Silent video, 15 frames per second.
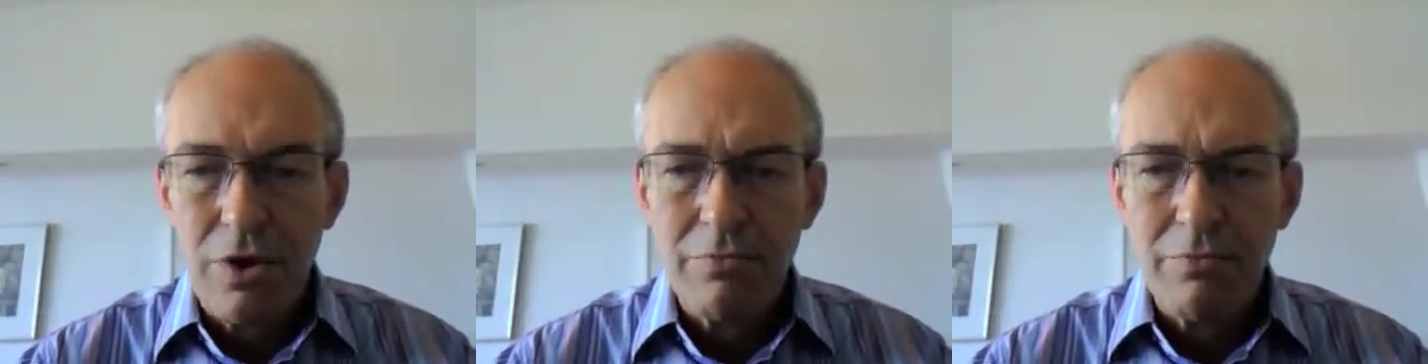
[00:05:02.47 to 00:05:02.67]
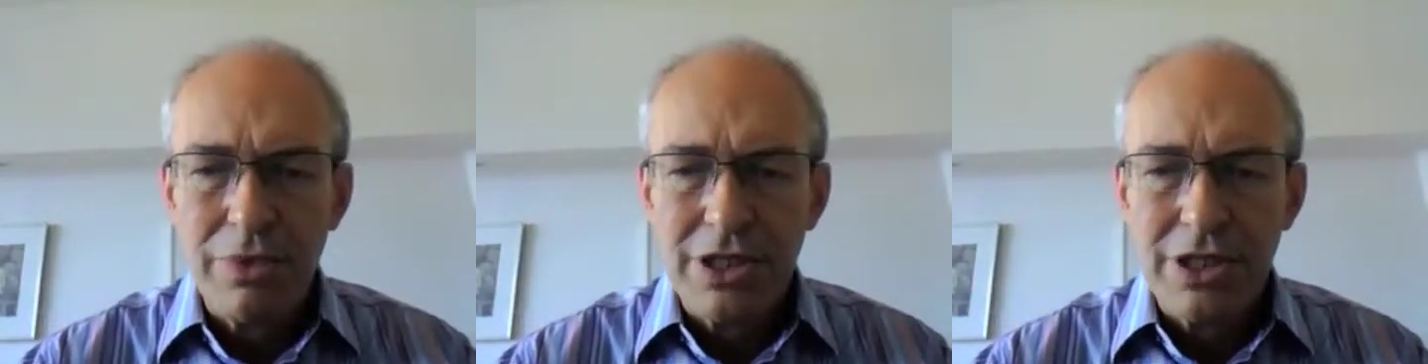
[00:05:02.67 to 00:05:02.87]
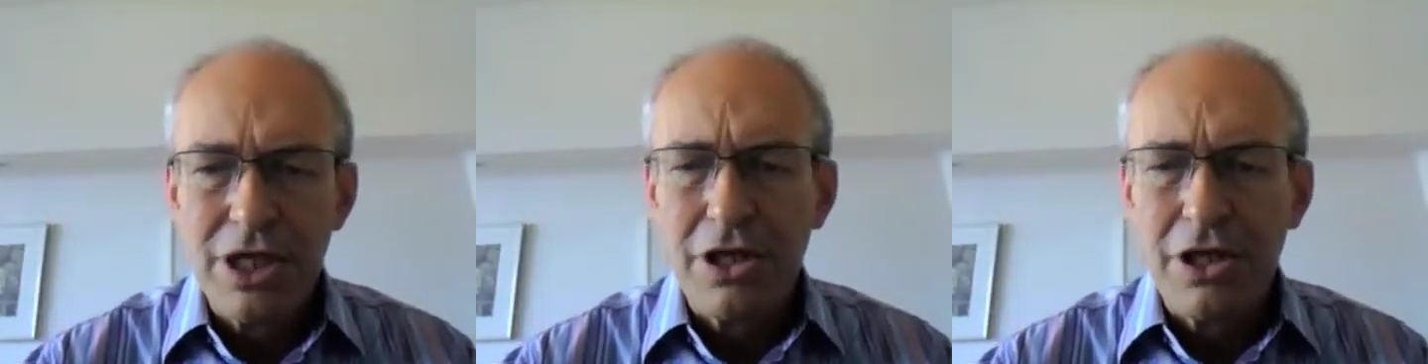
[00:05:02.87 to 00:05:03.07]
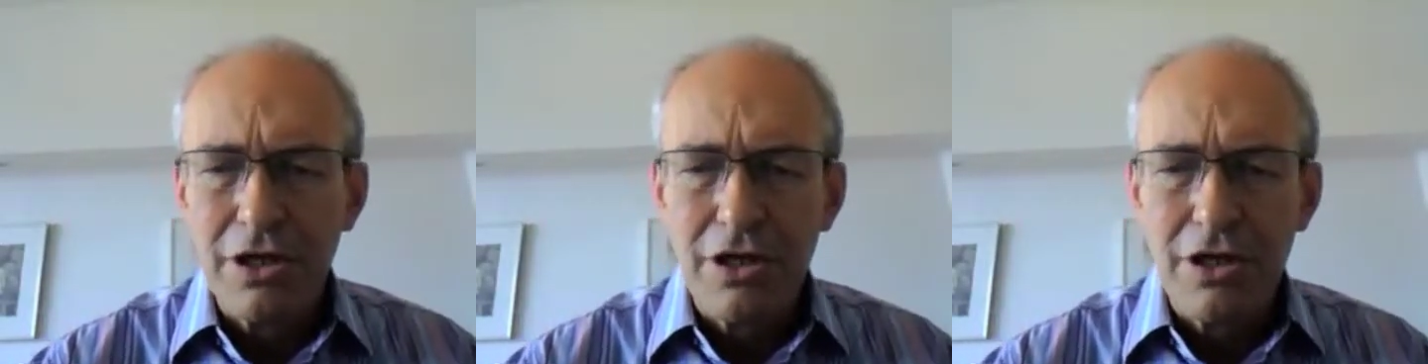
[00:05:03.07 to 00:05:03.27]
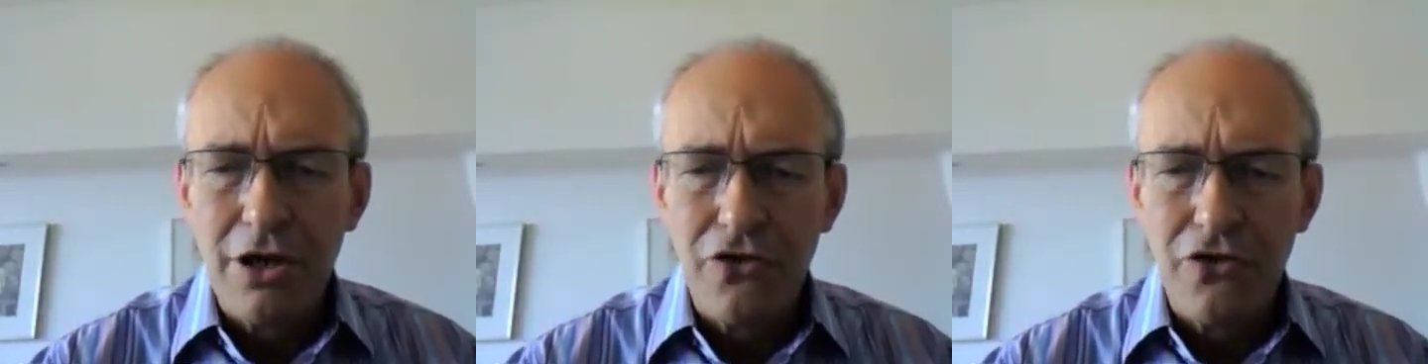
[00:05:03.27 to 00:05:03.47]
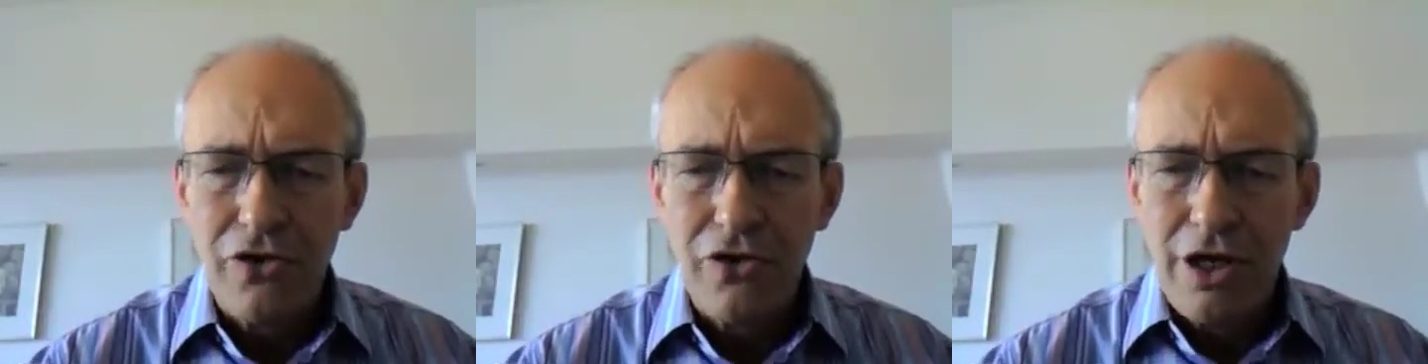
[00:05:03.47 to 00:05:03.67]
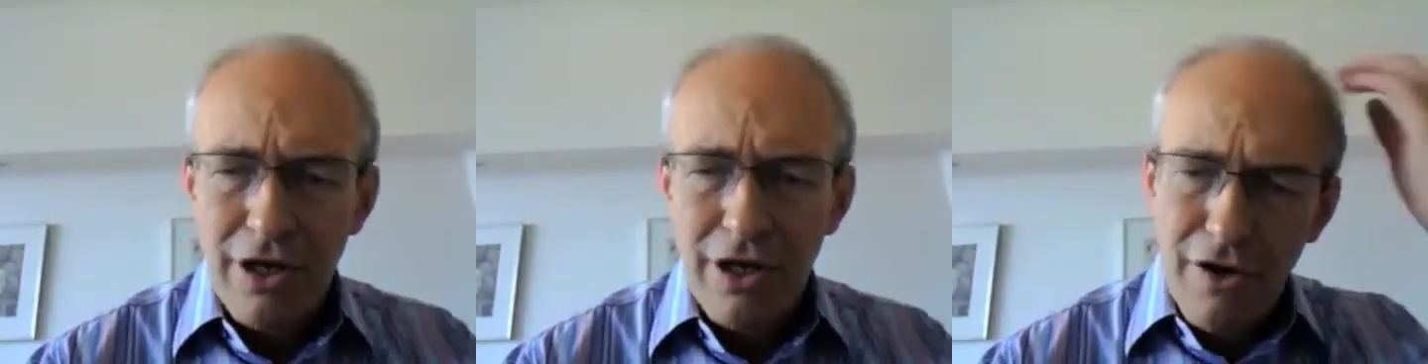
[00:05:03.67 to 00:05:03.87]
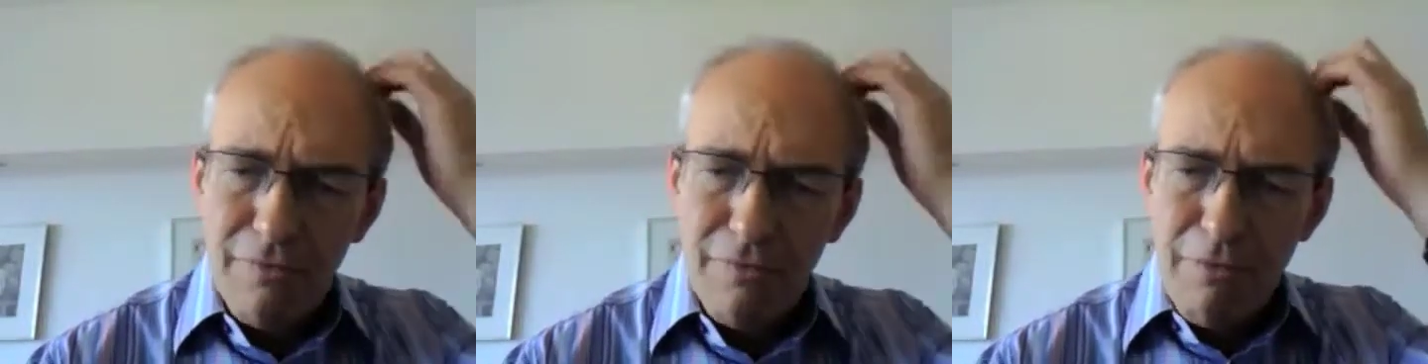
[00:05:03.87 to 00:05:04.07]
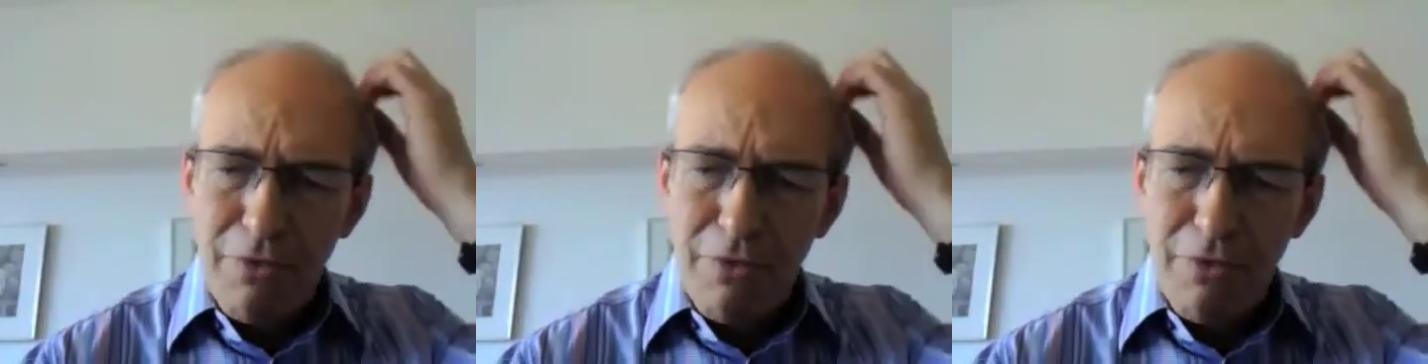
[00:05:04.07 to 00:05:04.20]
one particular country, I can't